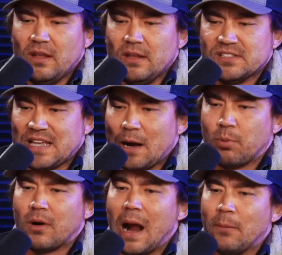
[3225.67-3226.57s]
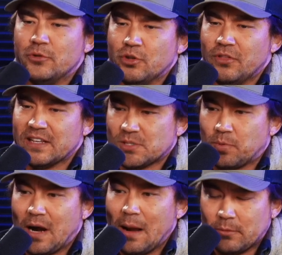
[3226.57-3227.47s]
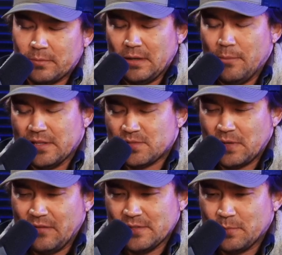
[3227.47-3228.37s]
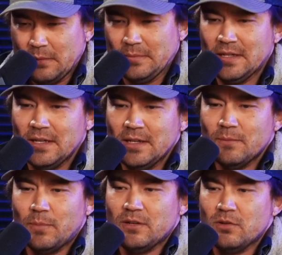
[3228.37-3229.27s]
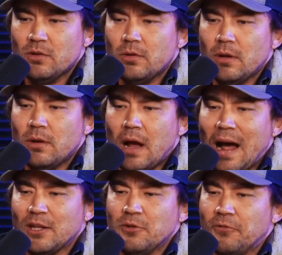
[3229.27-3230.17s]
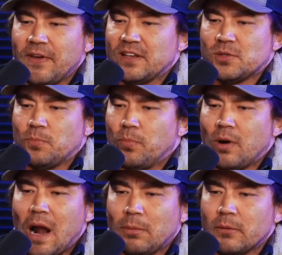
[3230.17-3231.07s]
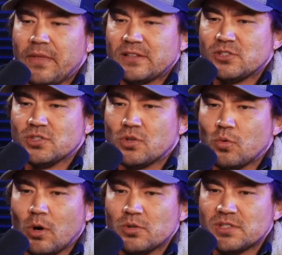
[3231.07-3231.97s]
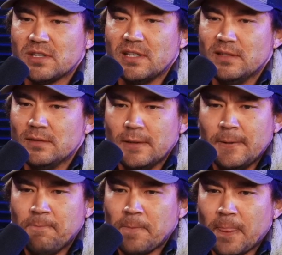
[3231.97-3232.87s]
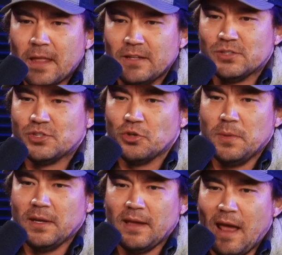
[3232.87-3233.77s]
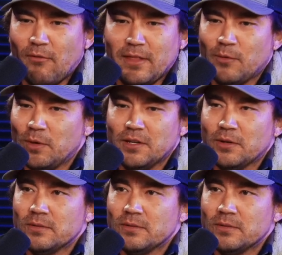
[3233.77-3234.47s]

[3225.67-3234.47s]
is that a problem? Do you think it's a problem? I mean, it's obviously a problem. But how do you fix a problem that's just grossly consuming everything we do?